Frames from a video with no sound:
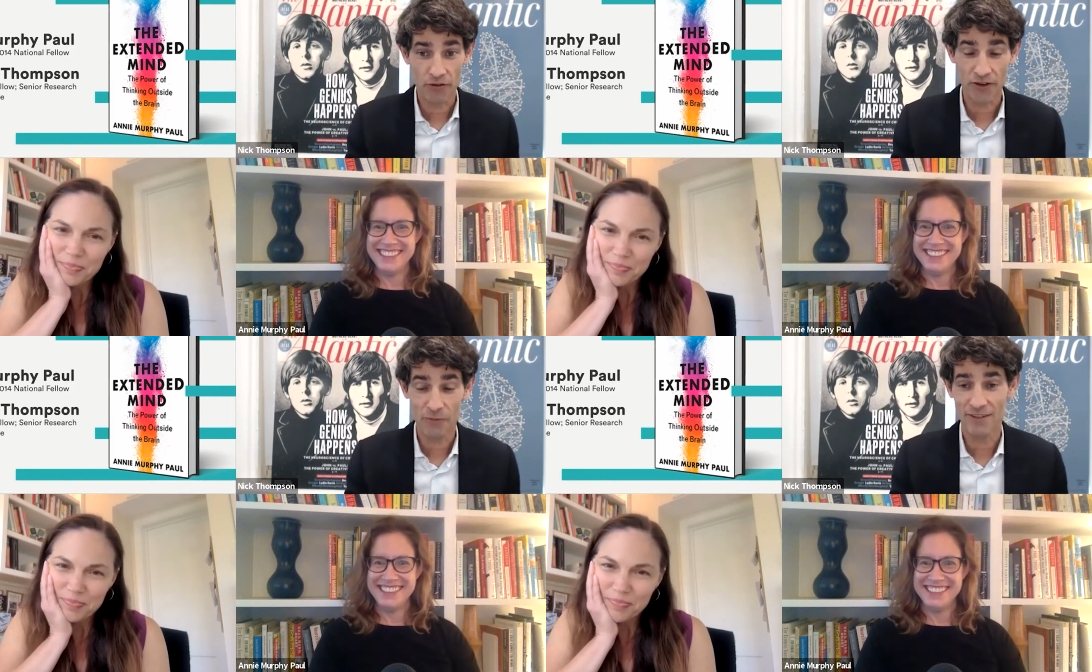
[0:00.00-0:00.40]

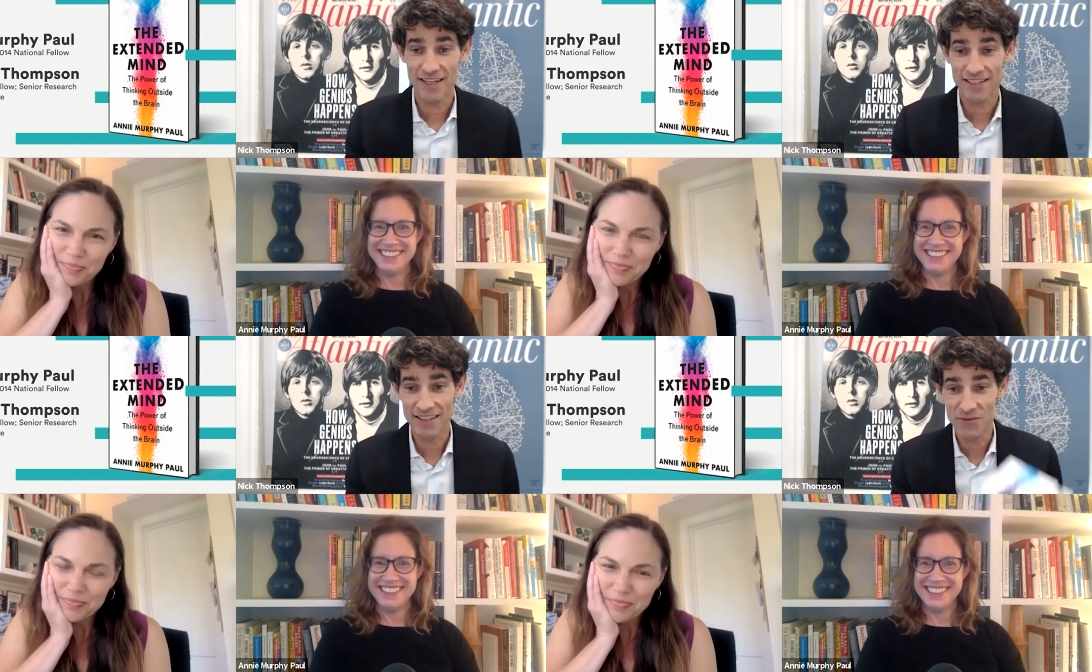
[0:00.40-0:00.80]
Speaker 1: start by
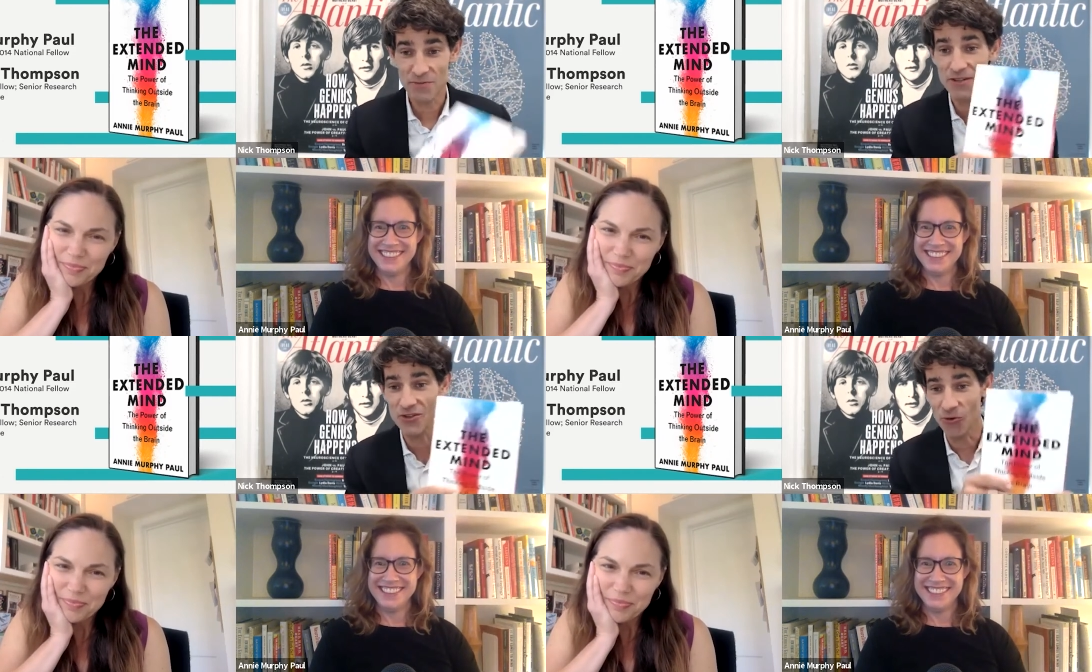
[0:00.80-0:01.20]
saying that this
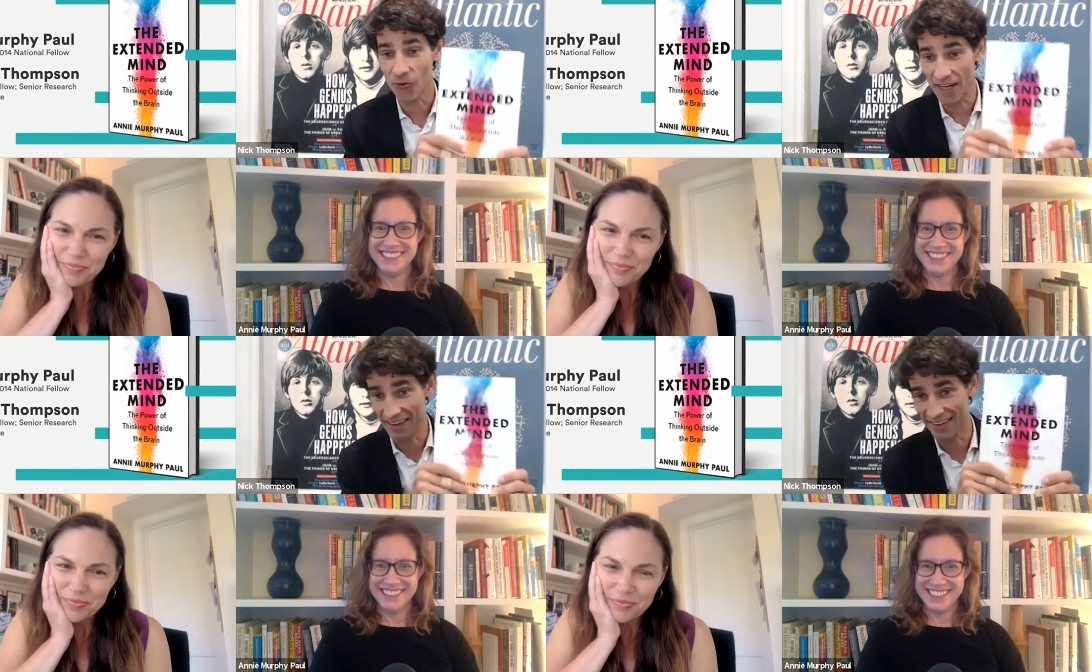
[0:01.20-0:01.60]
book is
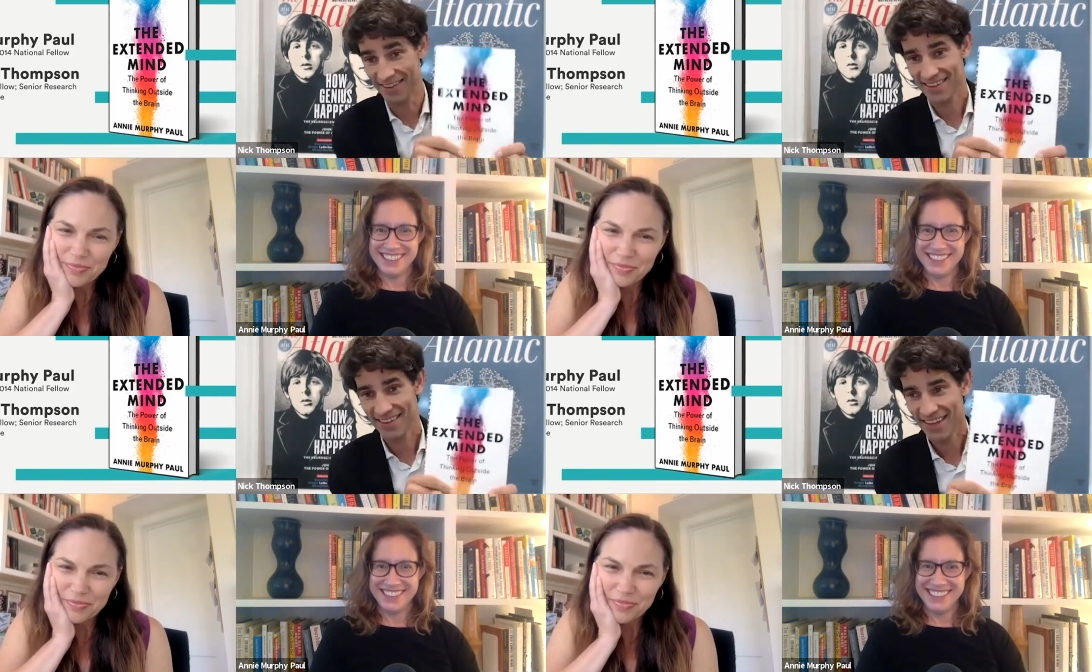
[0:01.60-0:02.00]
great.
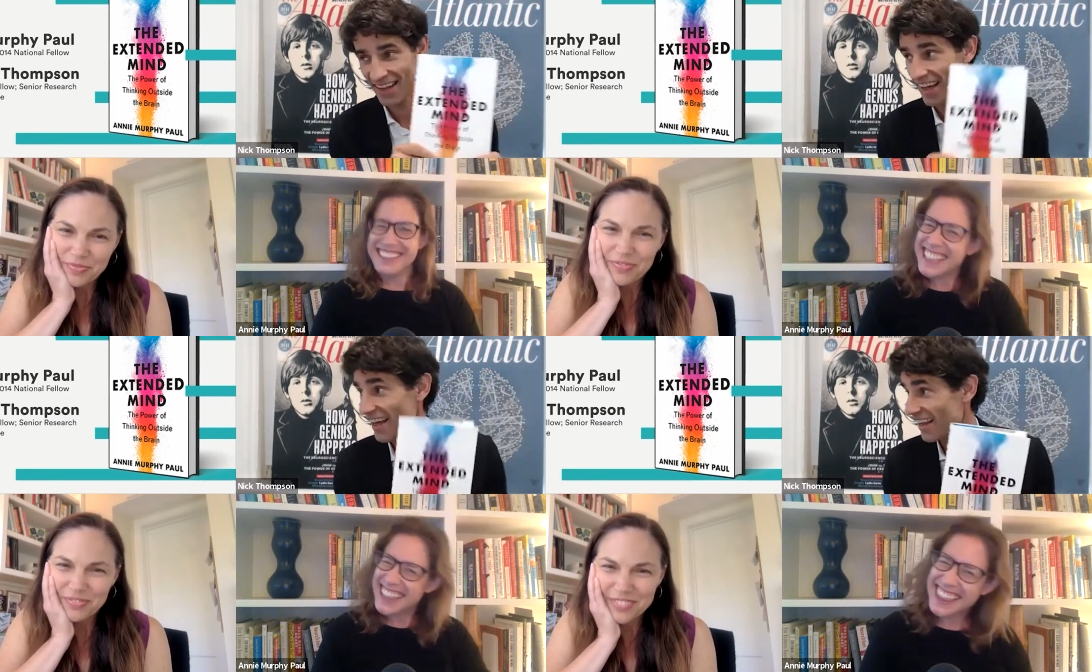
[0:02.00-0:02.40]

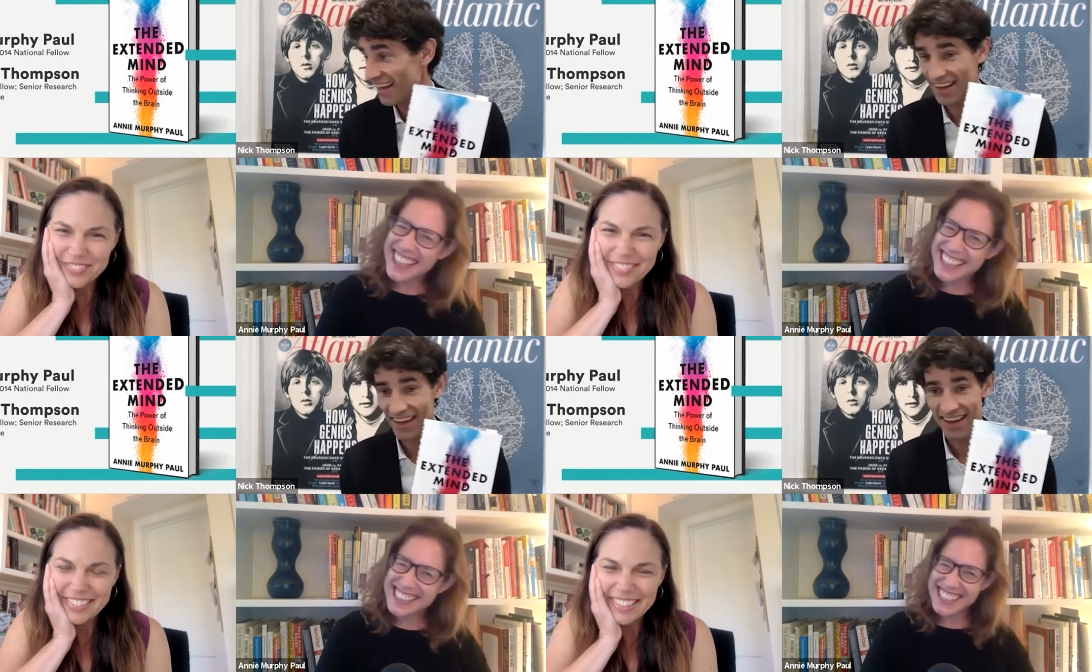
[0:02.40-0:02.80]
I
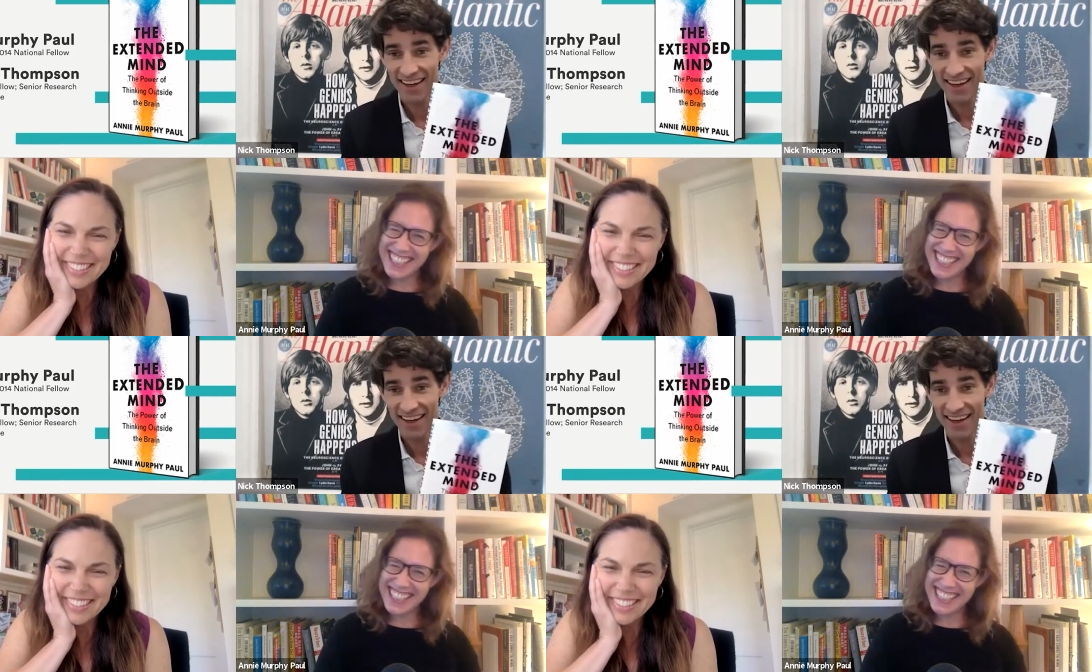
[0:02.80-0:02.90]
uh,